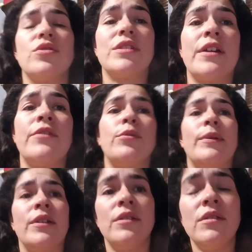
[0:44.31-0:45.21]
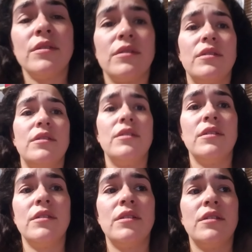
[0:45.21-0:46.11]
it's ever been.
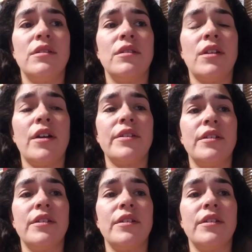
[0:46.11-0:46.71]
Not